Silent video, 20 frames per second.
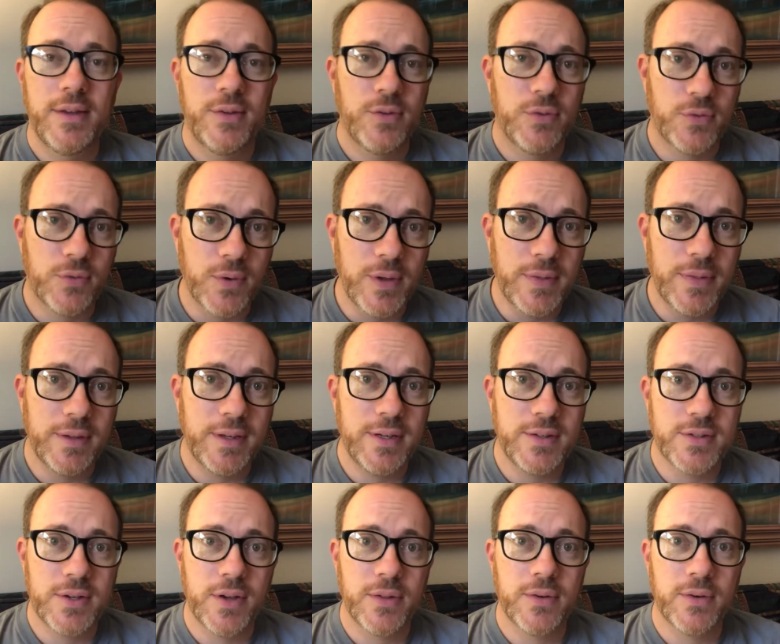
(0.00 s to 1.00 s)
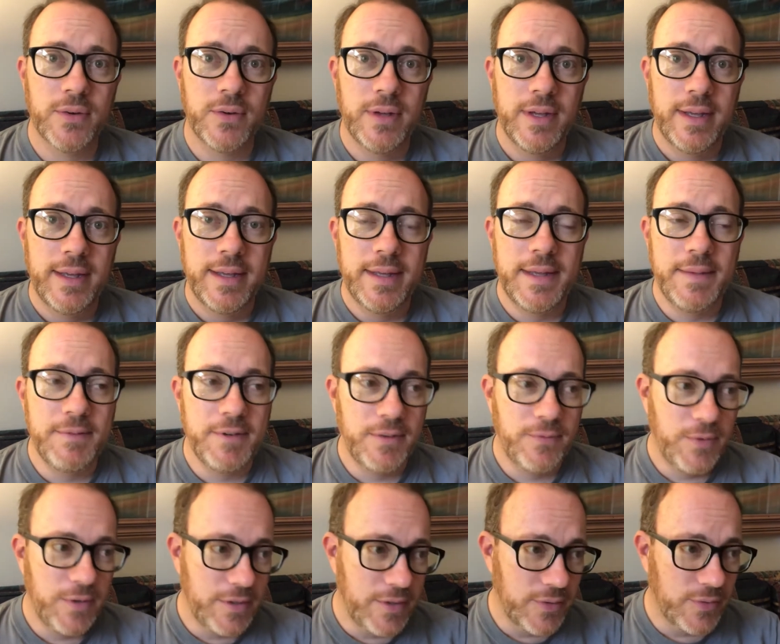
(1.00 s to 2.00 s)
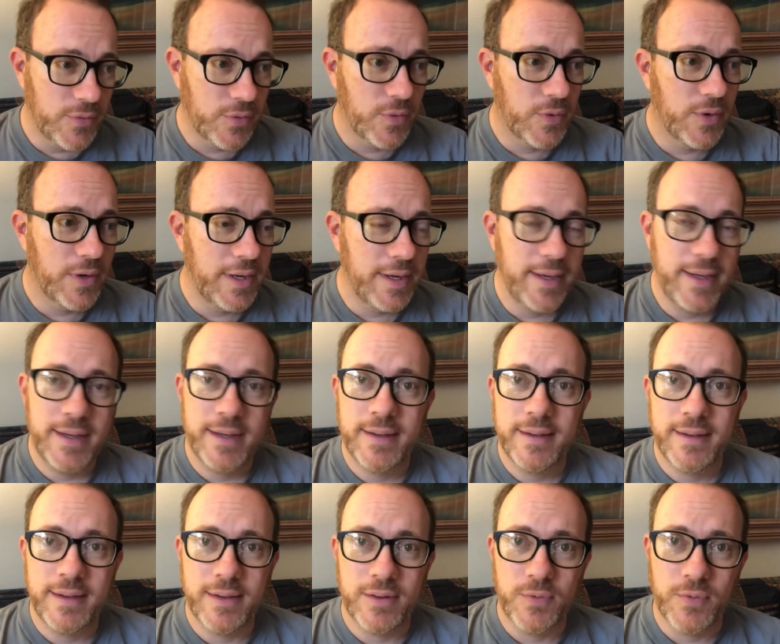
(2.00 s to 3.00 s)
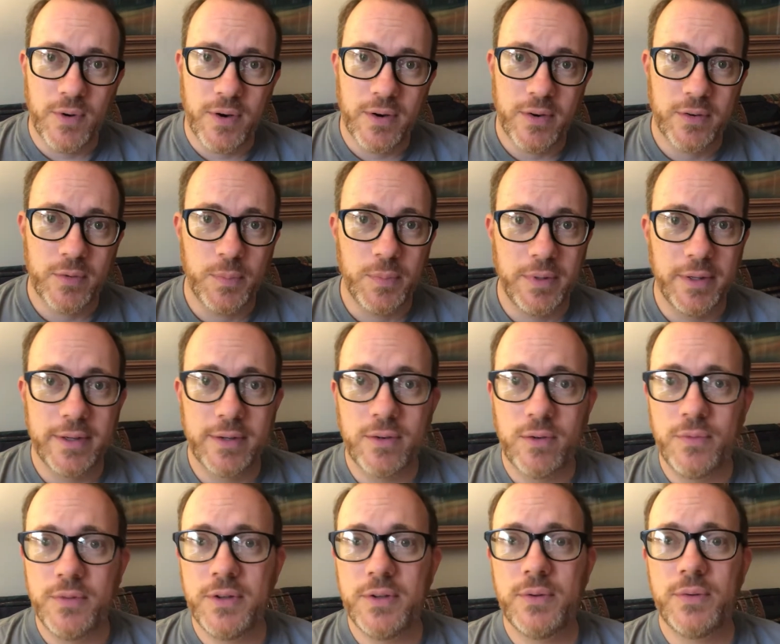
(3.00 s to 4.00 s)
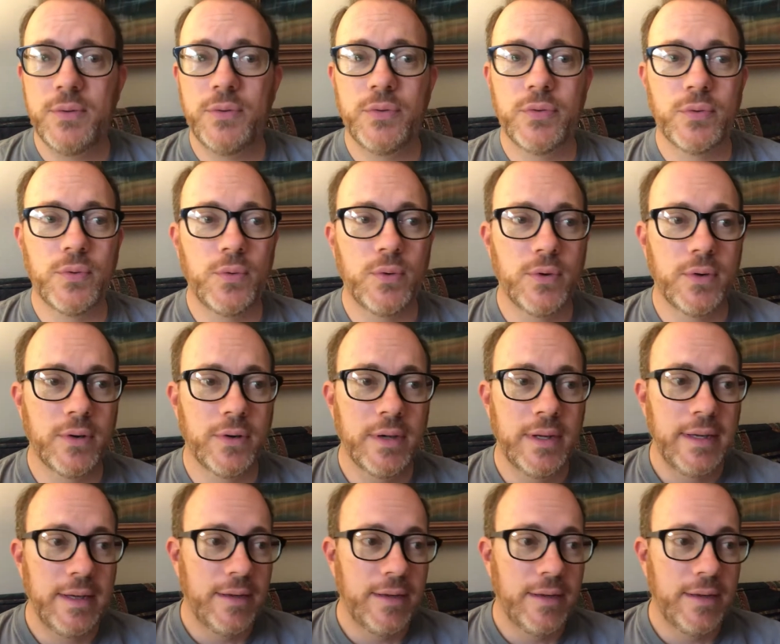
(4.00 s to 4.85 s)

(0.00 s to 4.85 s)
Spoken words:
strengthen each other, even if we disagree as far as political views or